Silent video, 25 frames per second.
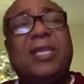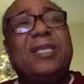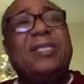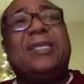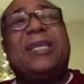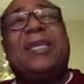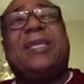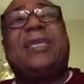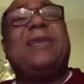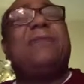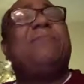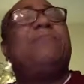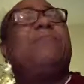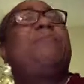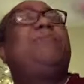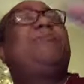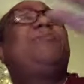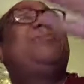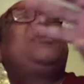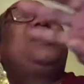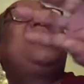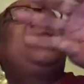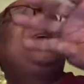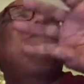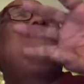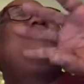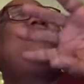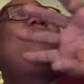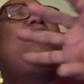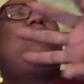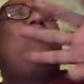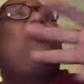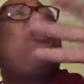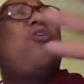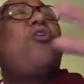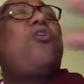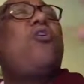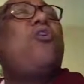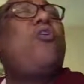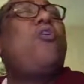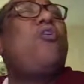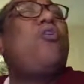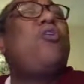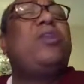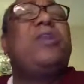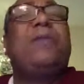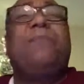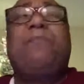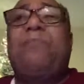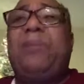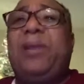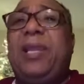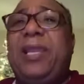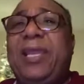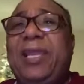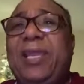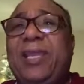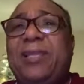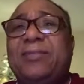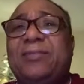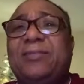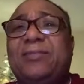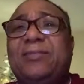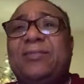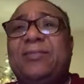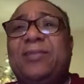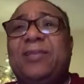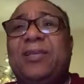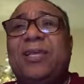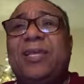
They can give all the plans.